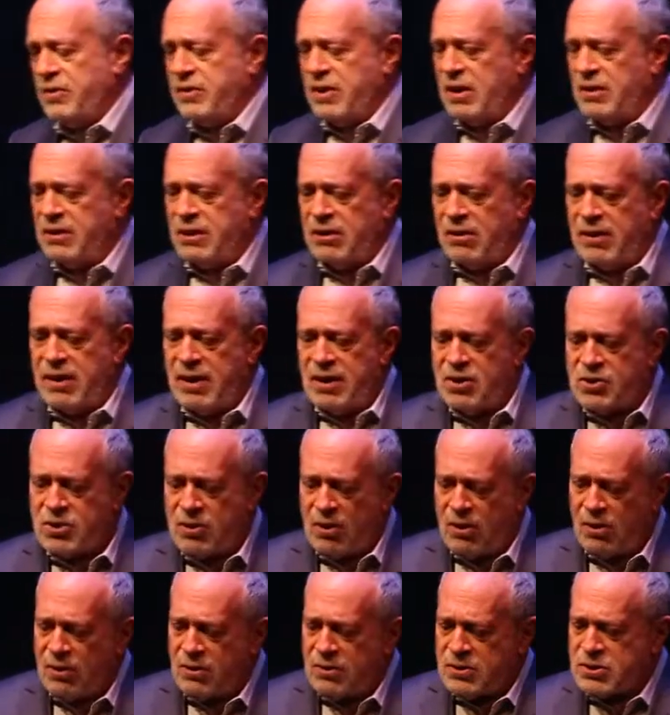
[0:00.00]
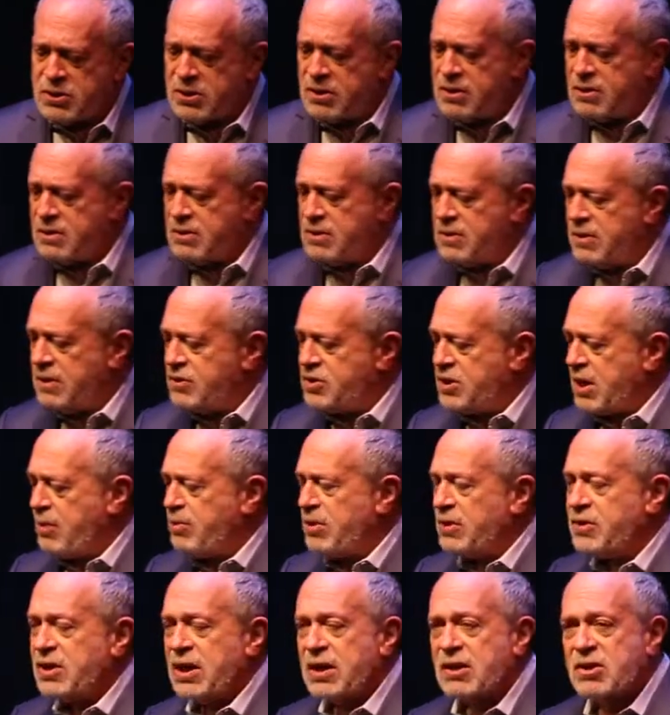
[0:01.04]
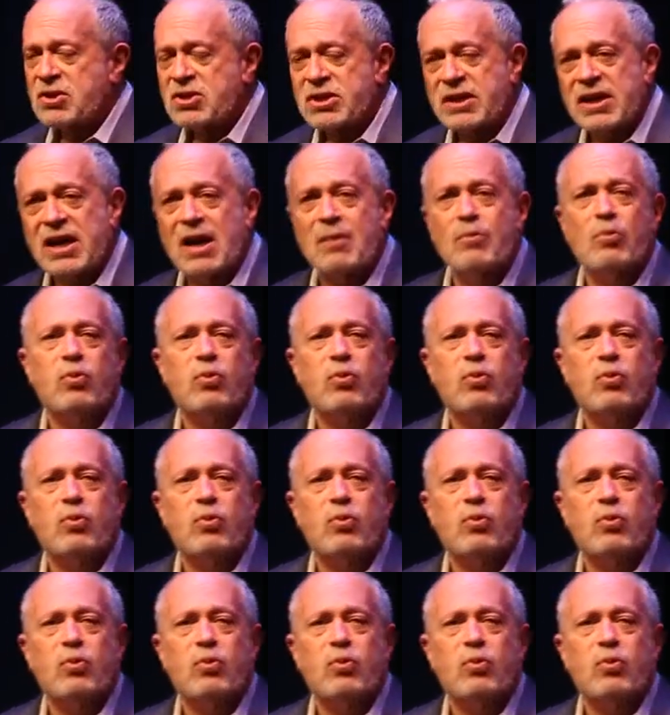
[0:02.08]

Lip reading: that there is also simultaneously